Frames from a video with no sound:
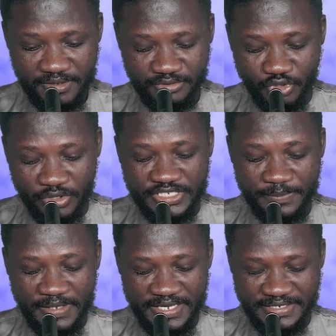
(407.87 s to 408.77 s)
John
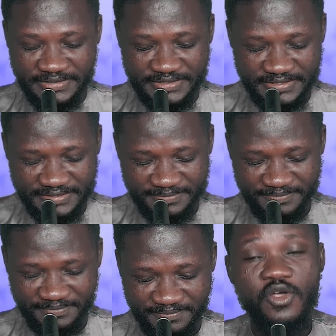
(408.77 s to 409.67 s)
chapter 8.
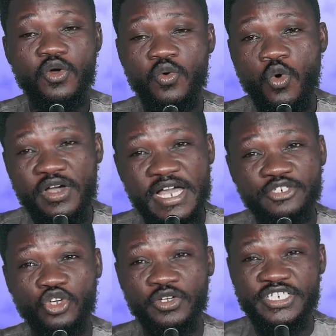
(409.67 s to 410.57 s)
Uka
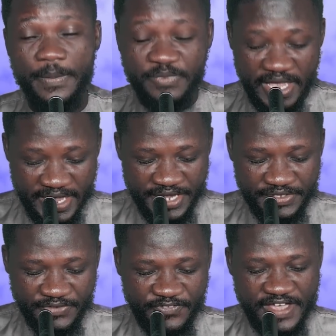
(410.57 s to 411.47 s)
John chapter
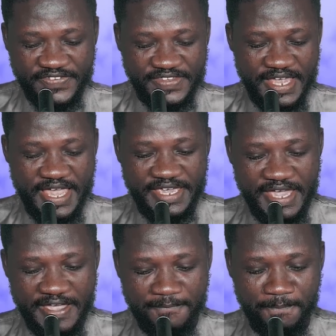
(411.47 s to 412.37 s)
8, verse ye
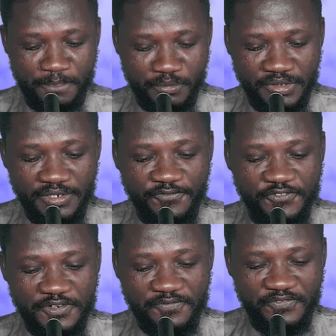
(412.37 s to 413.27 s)
ye. Midi
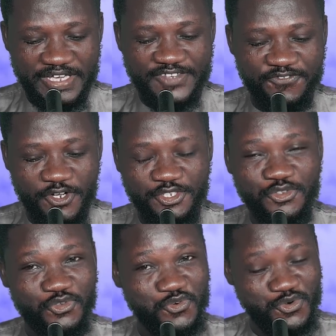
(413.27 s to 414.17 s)
free verse
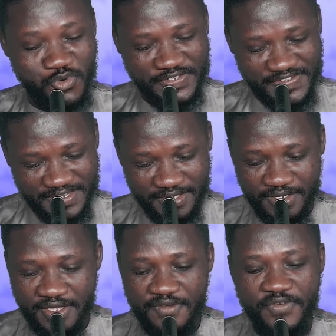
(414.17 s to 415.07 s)
42. No se.
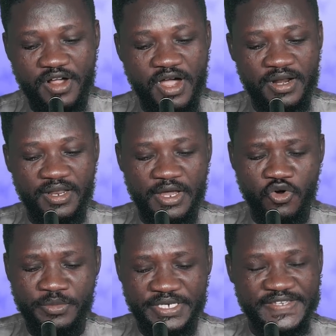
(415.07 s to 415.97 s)
Fakala
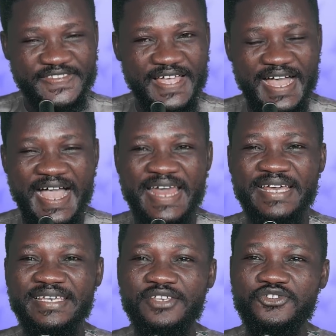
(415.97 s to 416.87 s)
lahum Isa.
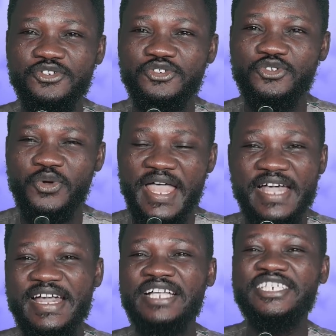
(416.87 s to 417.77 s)
Ana Yesu Kristo e
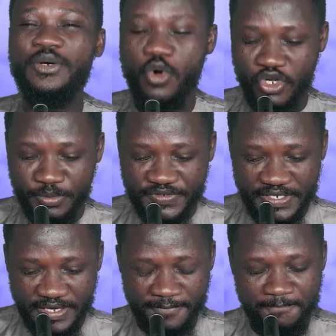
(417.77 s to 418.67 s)
kachere wonom
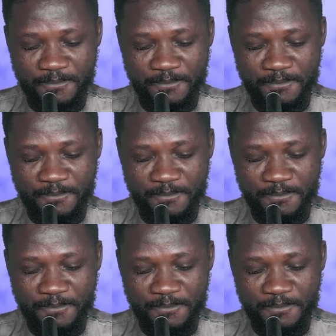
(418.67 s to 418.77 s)
se.